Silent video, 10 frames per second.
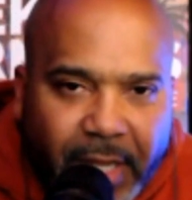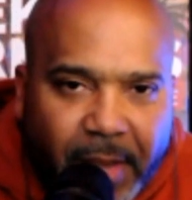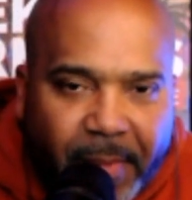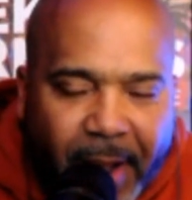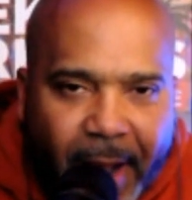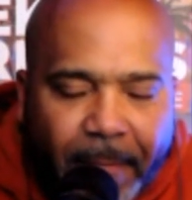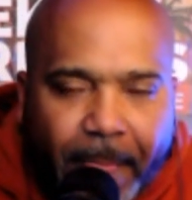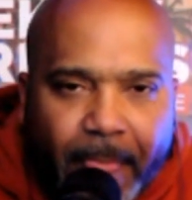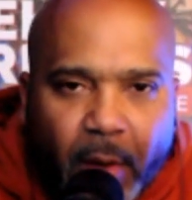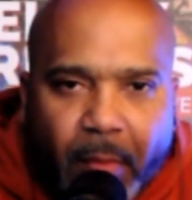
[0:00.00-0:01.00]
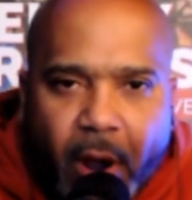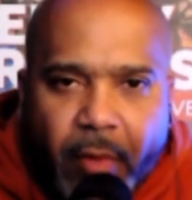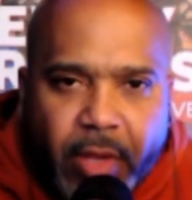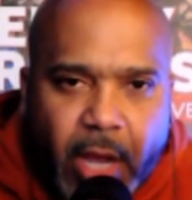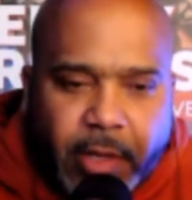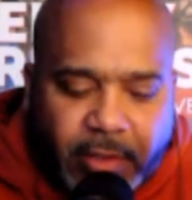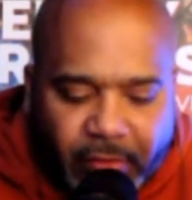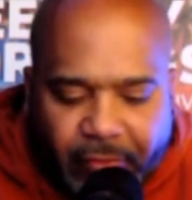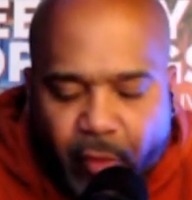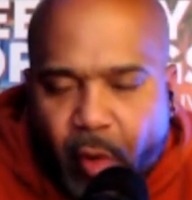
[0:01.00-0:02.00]
Hip Hop. Omarion is a
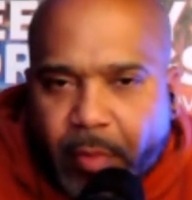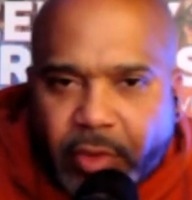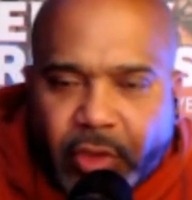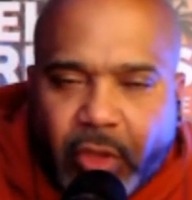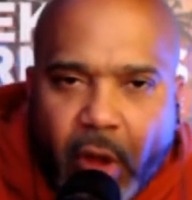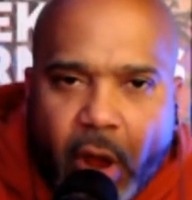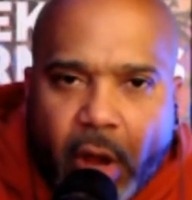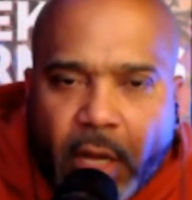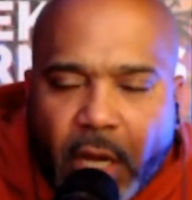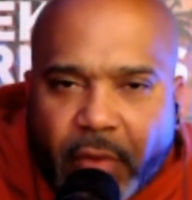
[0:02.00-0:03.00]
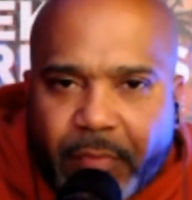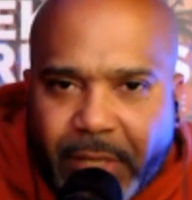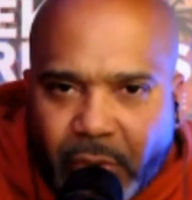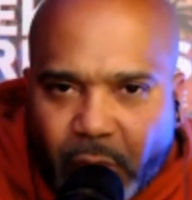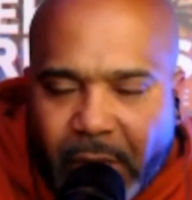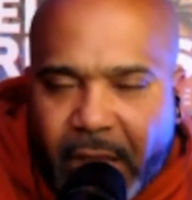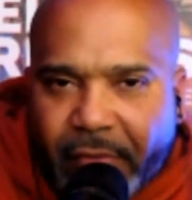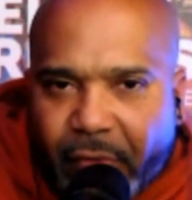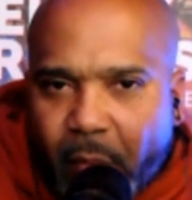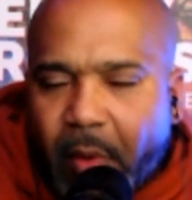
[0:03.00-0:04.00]
former star of B2K, a
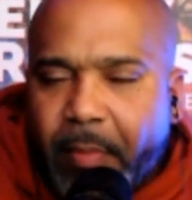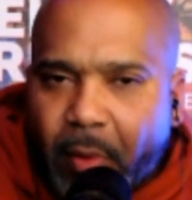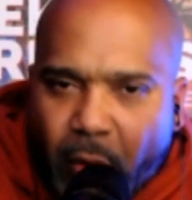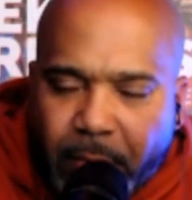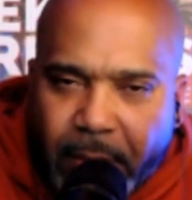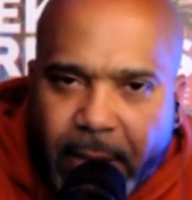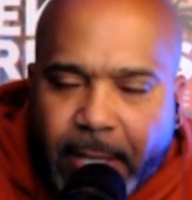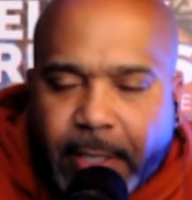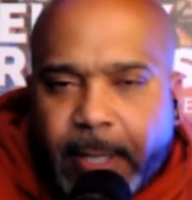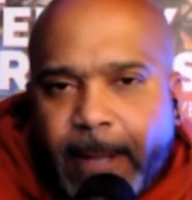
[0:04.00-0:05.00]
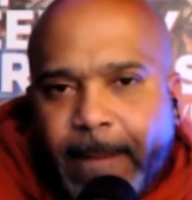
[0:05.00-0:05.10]
former boy band